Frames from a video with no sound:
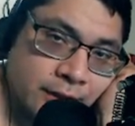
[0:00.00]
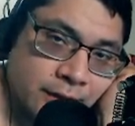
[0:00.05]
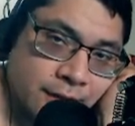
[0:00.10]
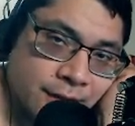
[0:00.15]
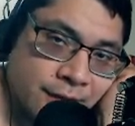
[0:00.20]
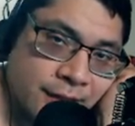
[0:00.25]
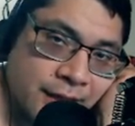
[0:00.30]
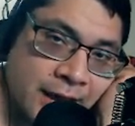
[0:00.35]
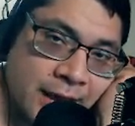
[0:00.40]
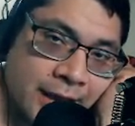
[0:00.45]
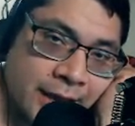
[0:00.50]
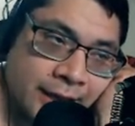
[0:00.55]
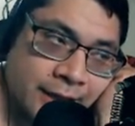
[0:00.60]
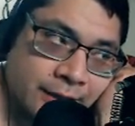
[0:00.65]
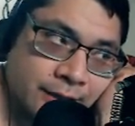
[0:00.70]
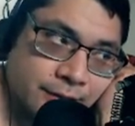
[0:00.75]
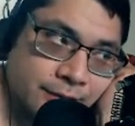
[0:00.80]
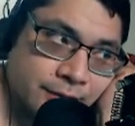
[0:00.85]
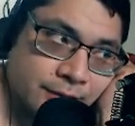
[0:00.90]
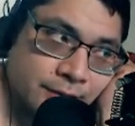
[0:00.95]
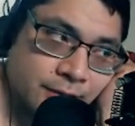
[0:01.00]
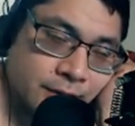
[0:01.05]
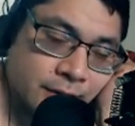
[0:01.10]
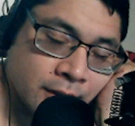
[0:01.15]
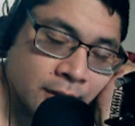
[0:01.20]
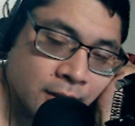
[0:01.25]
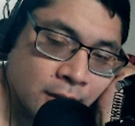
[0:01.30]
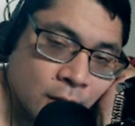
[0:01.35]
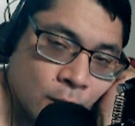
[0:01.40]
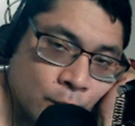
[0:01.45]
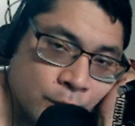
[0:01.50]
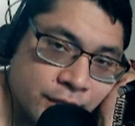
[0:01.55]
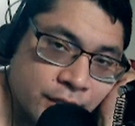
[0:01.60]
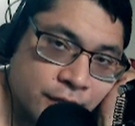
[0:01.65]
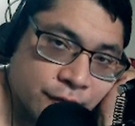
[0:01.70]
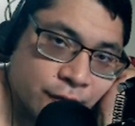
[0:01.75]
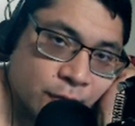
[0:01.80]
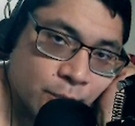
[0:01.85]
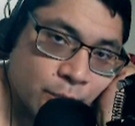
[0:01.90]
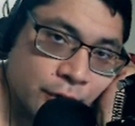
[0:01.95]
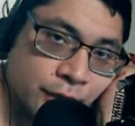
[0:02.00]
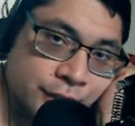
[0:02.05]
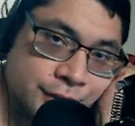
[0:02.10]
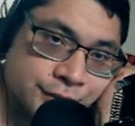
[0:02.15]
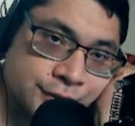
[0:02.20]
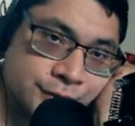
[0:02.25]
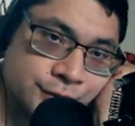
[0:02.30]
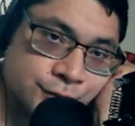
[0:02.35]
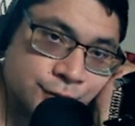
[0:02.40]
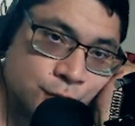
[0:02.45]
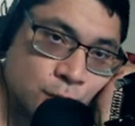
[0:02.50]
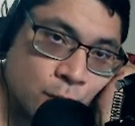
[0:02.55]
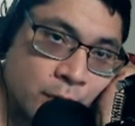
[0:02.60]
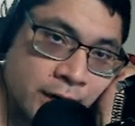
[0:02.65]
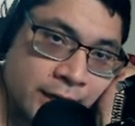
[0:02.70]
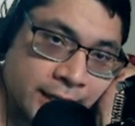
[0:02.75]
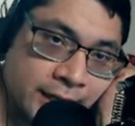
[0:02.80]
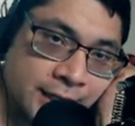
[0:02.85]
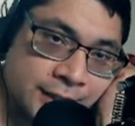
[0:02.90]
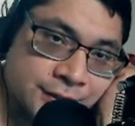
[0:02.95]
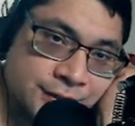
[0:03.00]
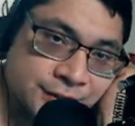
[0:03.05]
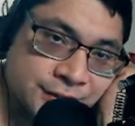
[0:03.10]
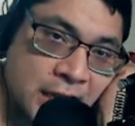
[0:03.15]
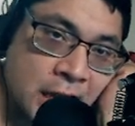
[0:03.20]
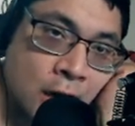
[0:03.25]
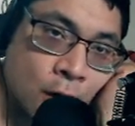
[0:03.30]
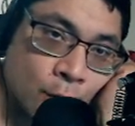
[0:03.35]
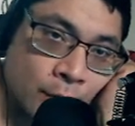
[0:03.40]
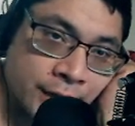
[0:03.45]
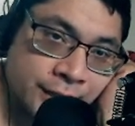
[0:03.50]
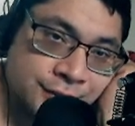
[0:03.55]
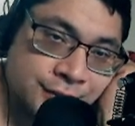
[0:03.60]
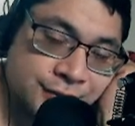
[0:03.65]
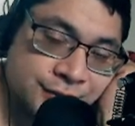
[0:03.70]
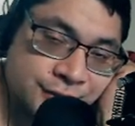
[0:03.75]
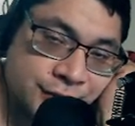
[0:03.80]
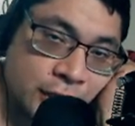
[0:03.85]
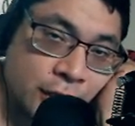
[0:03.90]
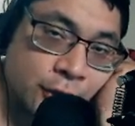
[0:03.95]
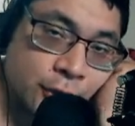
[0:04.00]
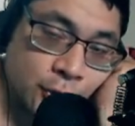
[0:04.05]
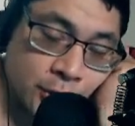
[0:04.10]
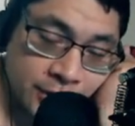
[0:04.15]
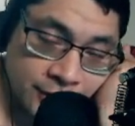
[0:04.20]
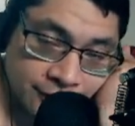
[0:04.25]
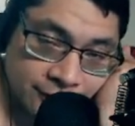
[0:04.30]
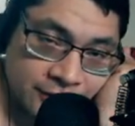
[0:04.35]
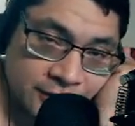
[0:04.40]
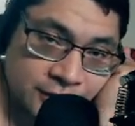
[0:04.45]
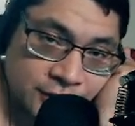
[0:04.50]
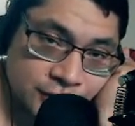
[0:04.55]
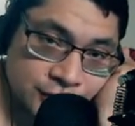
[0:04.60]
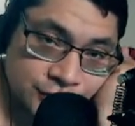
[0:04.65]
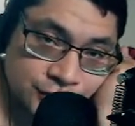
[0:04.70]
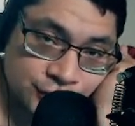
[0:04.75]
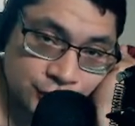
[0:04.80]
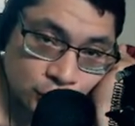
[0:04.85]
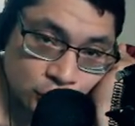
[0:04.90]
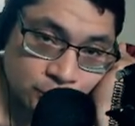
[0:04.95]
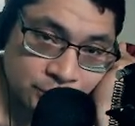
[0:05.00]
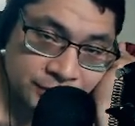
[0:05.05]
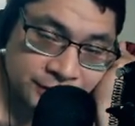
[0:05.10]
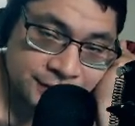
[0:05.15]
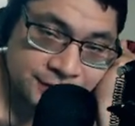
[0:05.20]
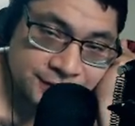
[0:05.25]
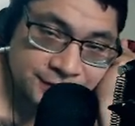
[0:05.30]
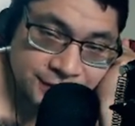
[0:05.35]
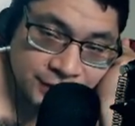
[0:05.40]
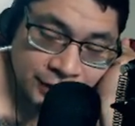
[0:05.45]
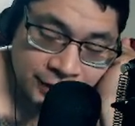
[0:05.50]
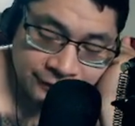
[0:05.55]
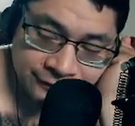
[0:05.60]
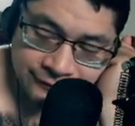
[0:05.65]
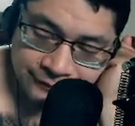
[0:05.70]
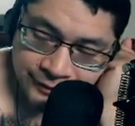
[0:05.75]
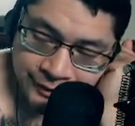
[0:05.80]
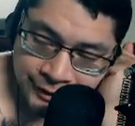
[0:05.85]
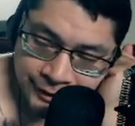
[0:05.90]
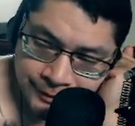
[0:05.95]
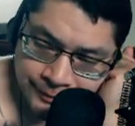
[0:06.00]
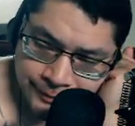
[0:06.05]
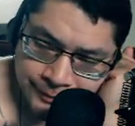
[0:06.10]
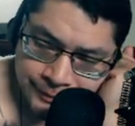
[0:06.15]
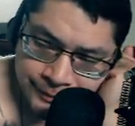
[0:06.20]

that uh, weak of a person to where I can't just outright just tell you I think you're stupid and stuff, right?